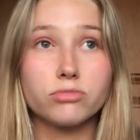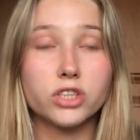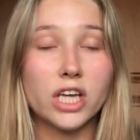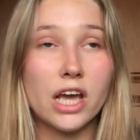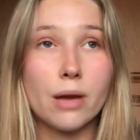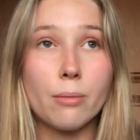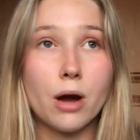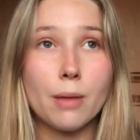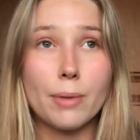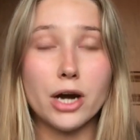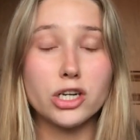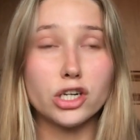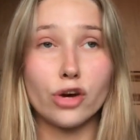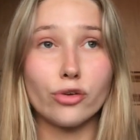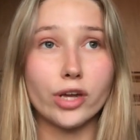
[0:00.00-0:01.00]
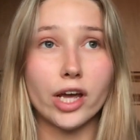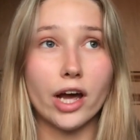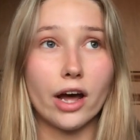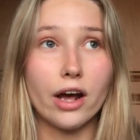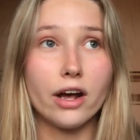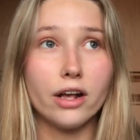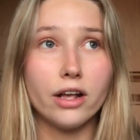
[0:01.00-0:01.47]
TMI, but I don't
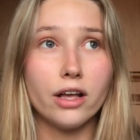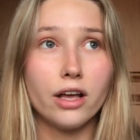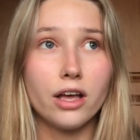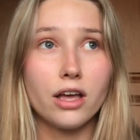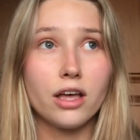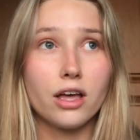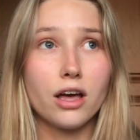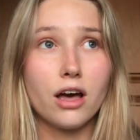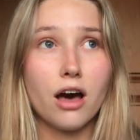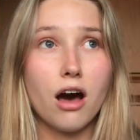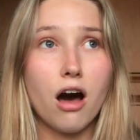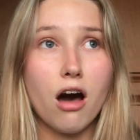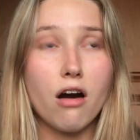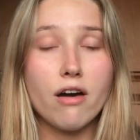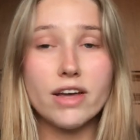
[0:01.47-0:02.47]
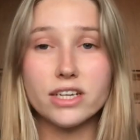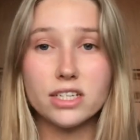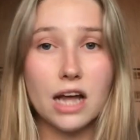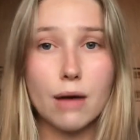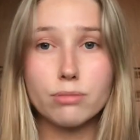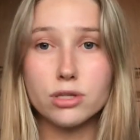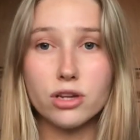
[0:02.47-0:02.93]
care. It's
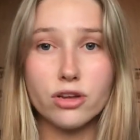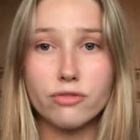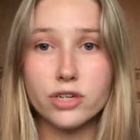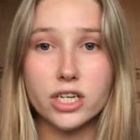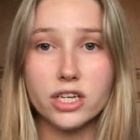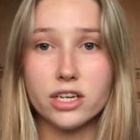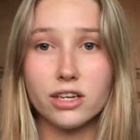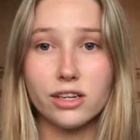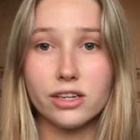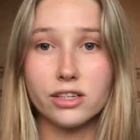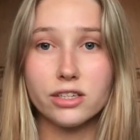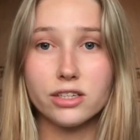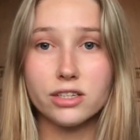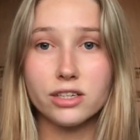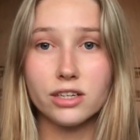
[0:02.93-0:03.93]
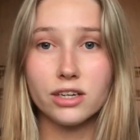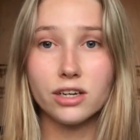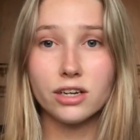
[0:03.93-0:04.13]
absolutely ridiculous.